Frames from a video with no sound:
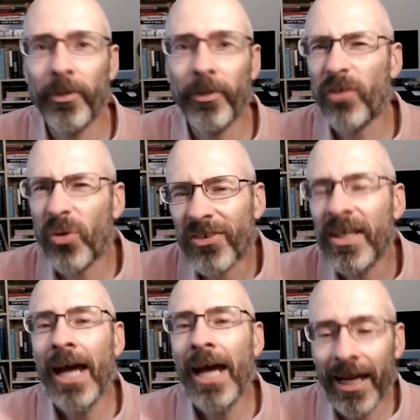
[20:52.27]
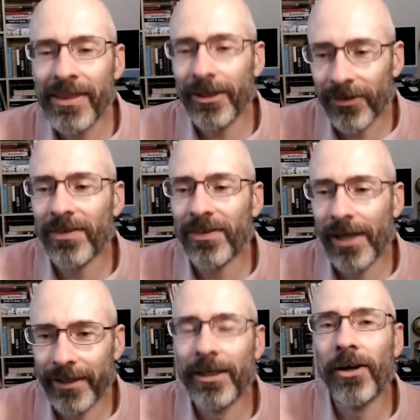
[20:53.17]
But of course, I think it is the
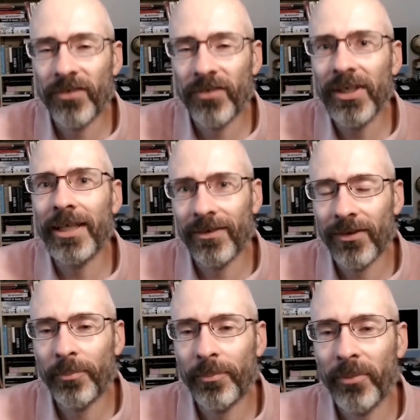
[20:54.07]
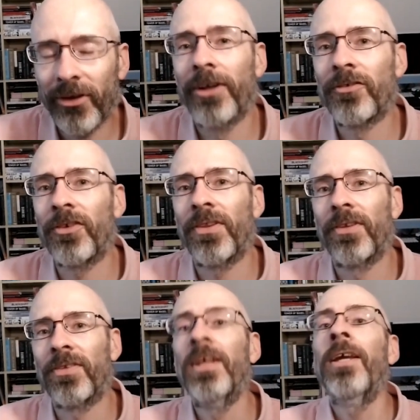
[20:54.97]
idea of seeding into the public
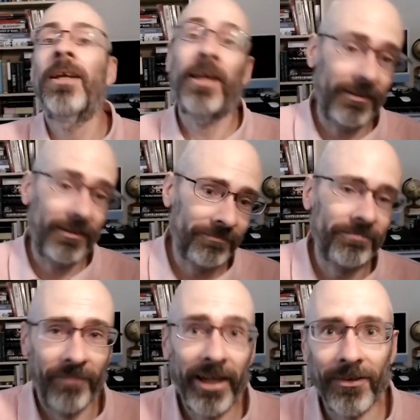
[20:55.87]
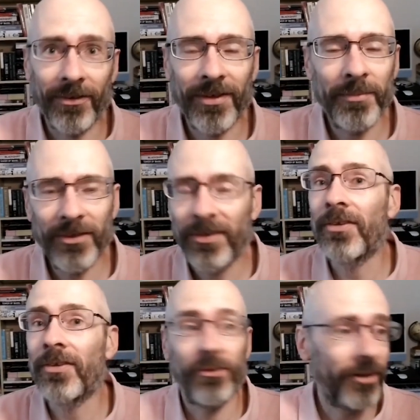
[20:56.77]
consciousness, like the
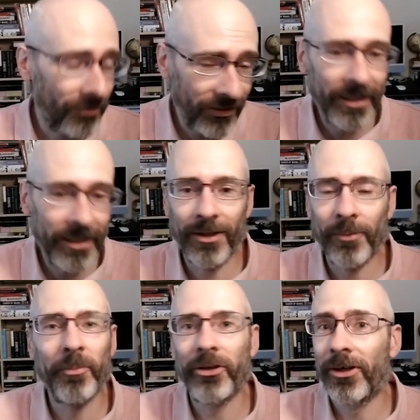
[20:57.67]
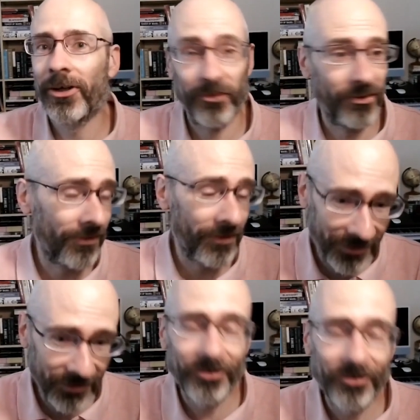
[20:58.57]
CBDC story, seeding into the public consciousness
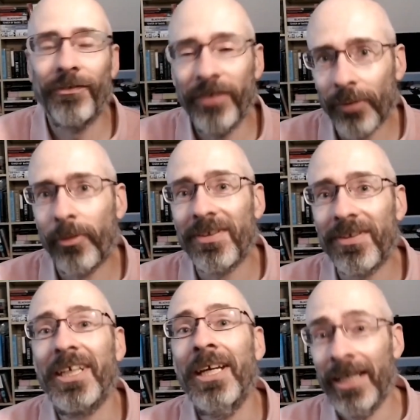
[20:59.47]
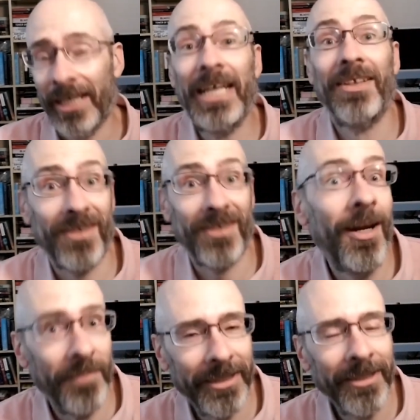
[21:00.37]
that digital fingerprinting is
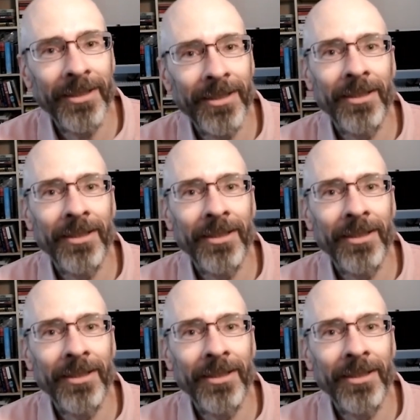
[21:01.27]
coming.